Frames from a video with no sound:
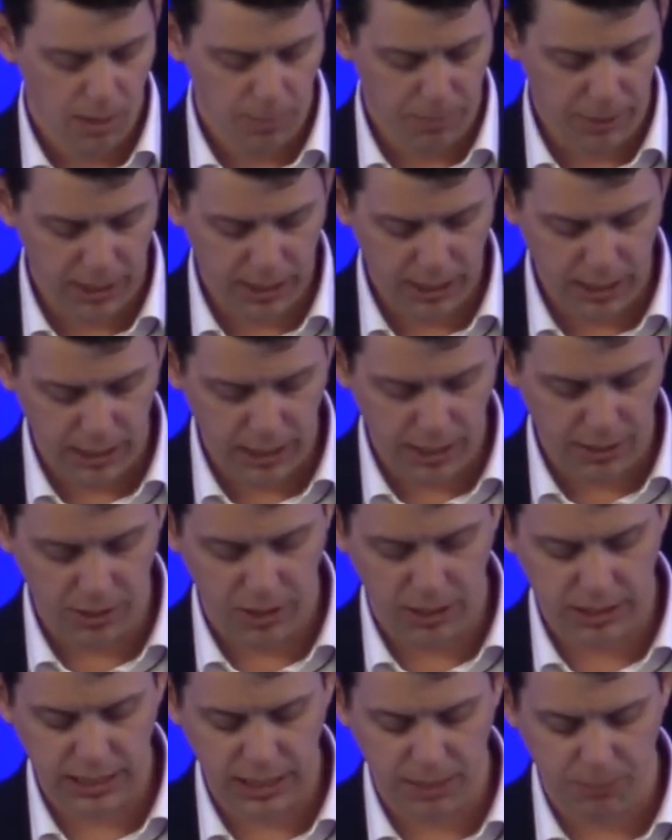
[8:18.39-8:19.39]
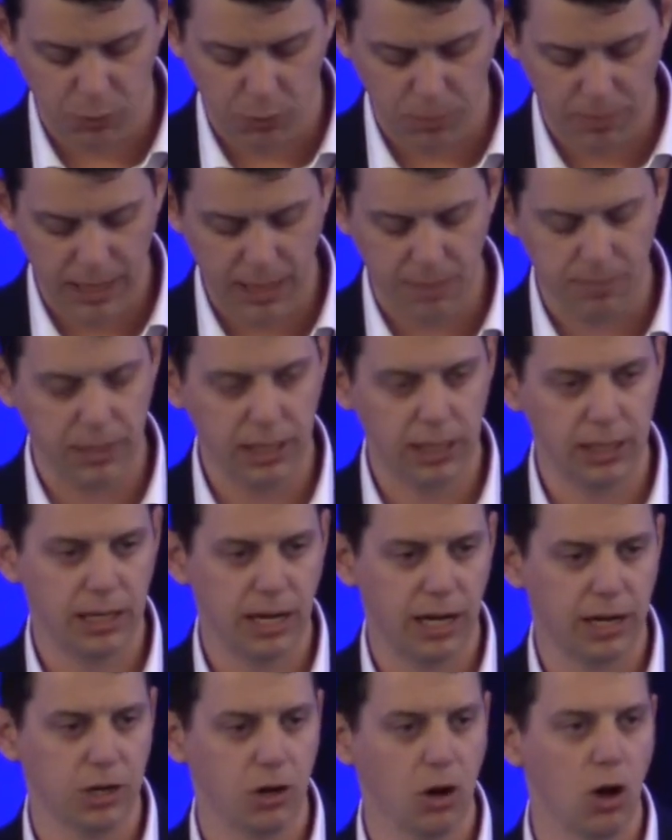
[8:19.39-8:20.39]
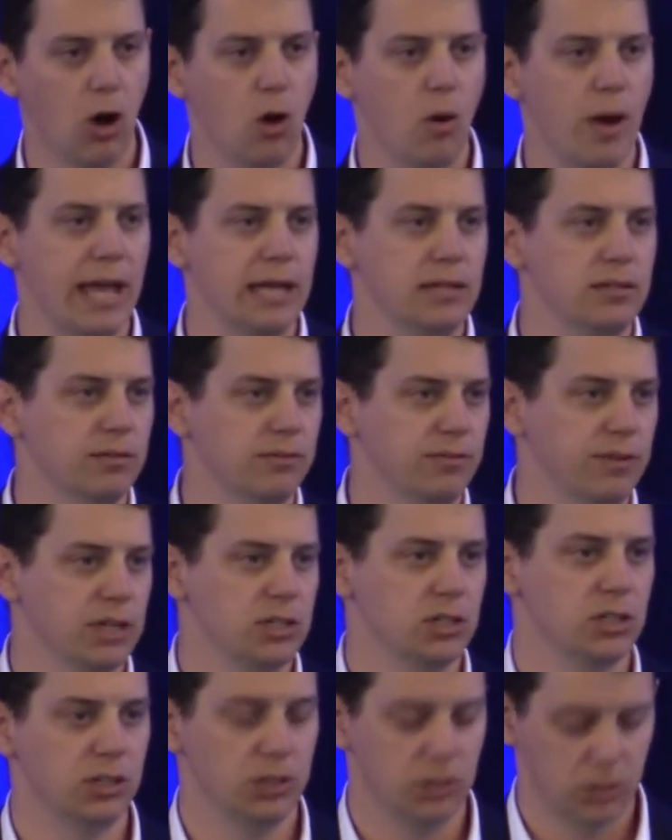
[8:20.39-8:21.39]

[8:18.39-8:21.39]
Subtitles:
but another example may be kind of your 08 division,